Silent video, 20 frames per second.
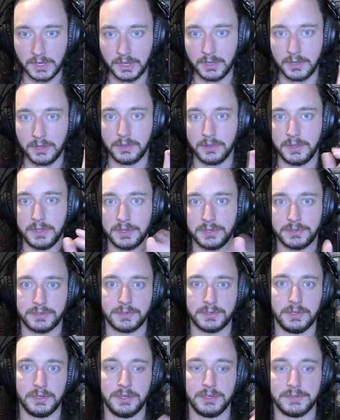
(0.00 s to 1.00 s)

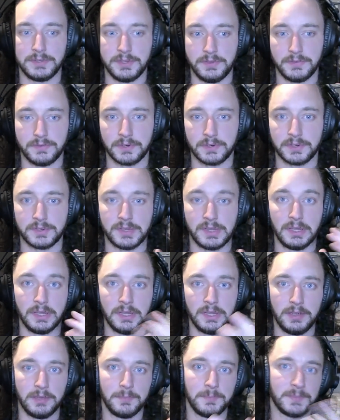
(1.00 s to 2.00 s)
This is the first
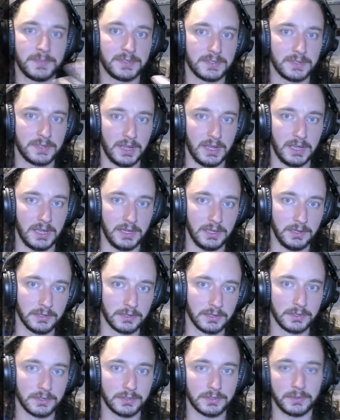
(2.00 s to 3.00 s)
limbs day,
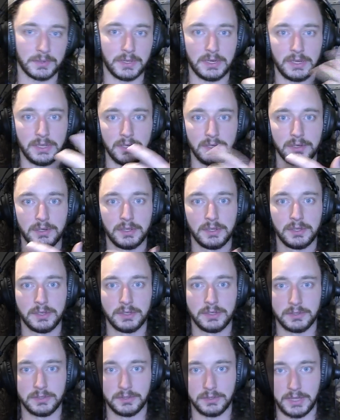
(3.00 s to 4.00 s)
so hitting
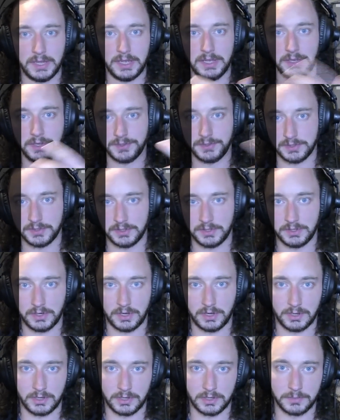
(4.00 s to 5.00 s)
legs and
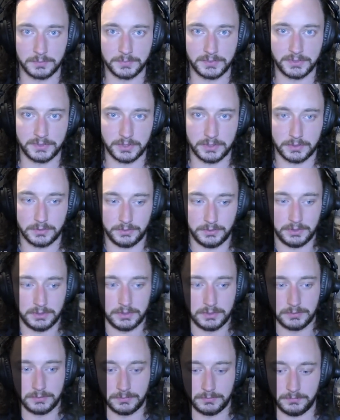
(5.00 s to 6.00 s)
arms. So,
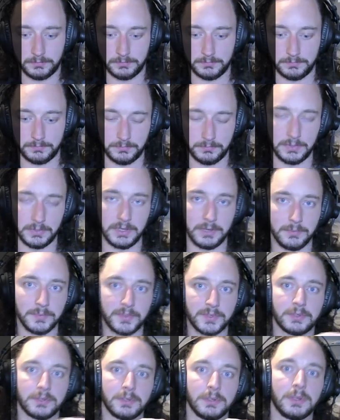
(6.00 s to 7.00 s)

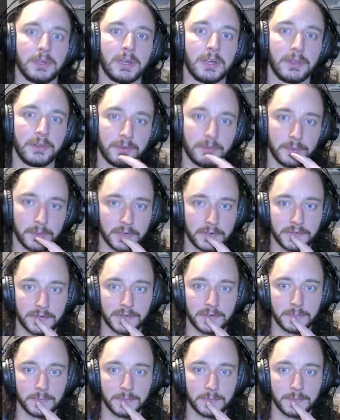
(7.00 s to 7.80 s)
limbs, how this works.